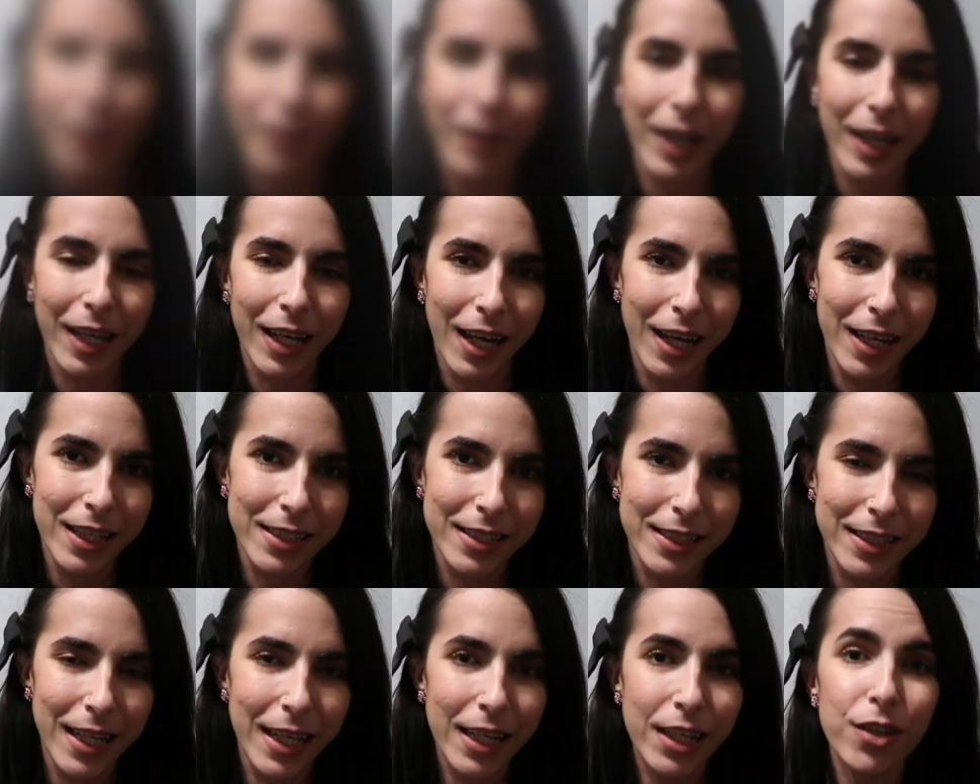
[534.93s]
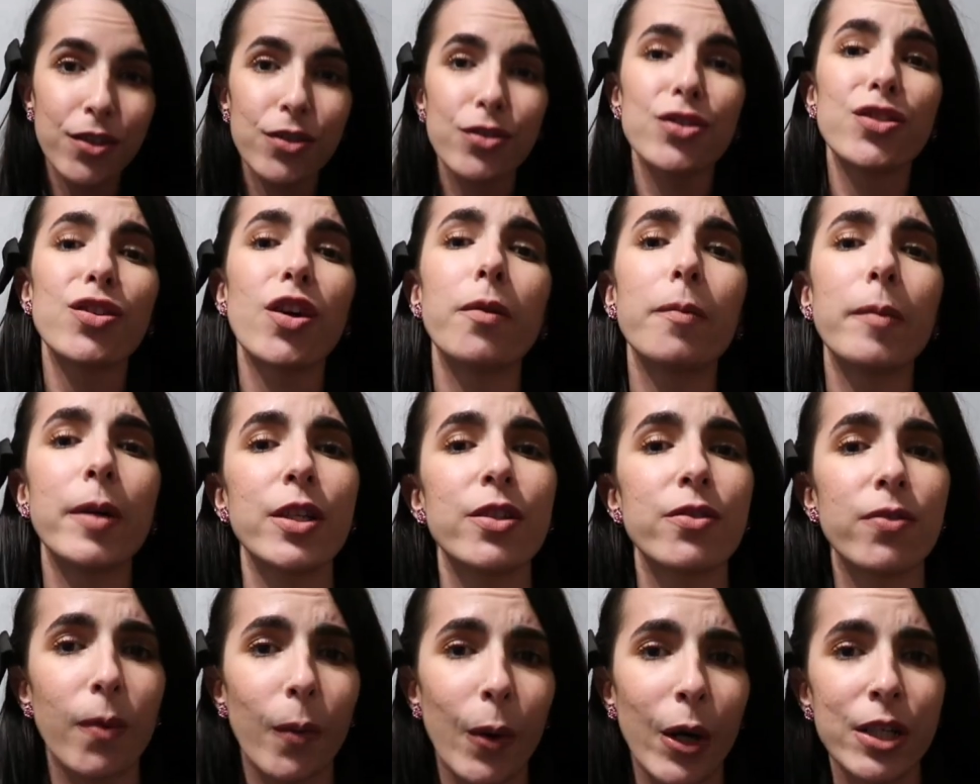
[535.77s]
Alright guys, thank you so
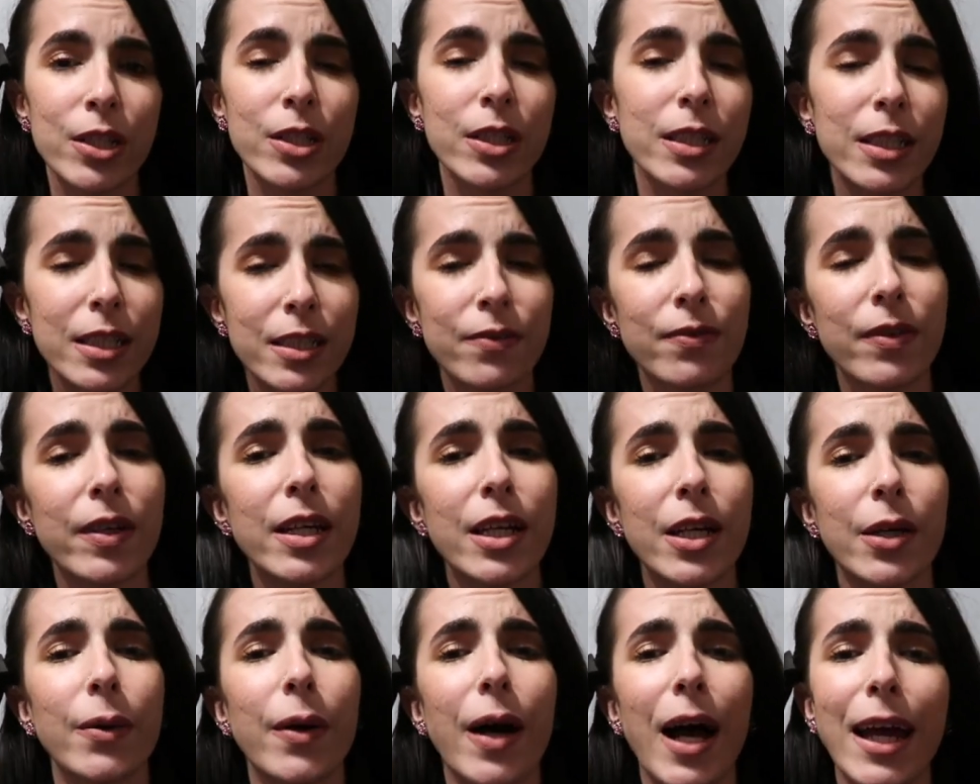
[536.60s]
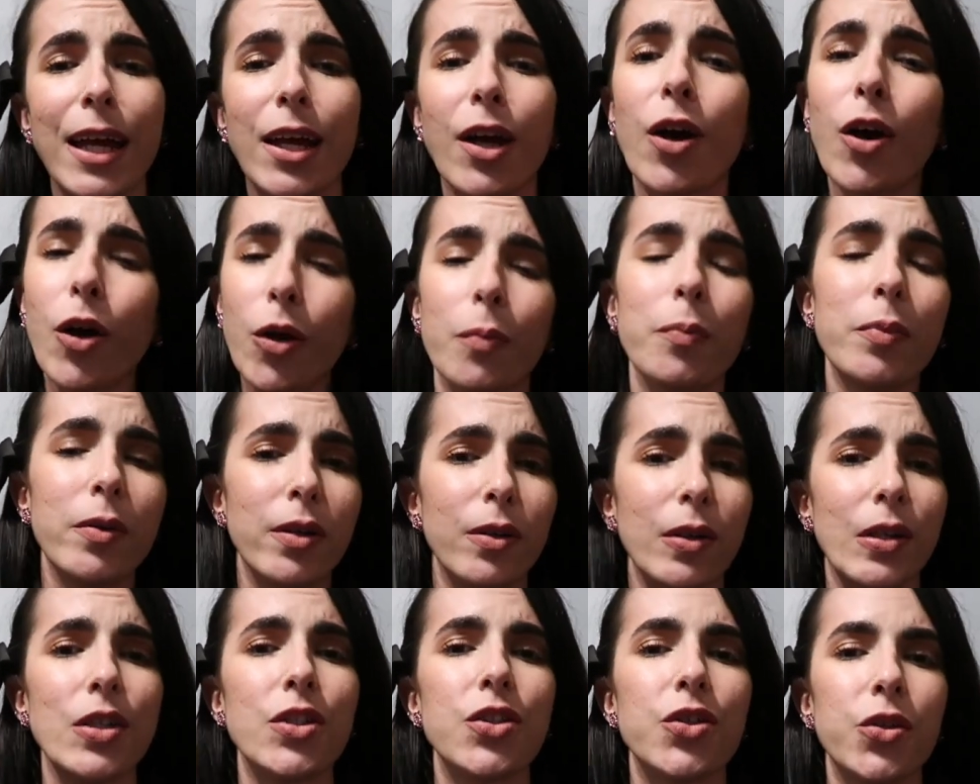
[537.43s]
much for watching this video. I hope
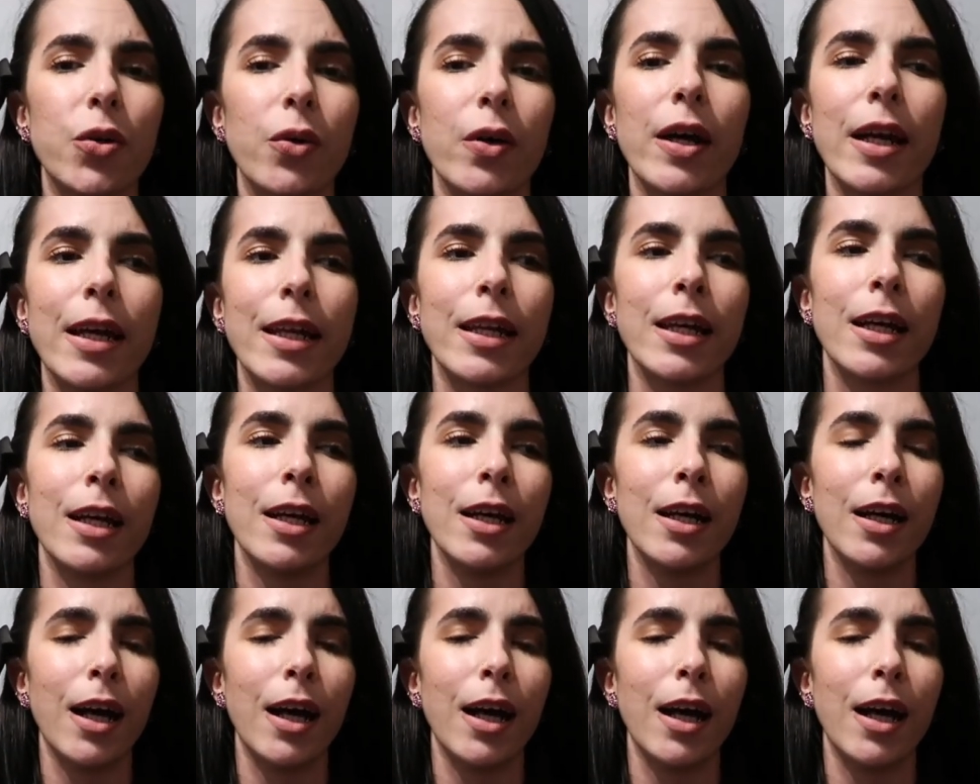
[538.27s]
you enjoyed.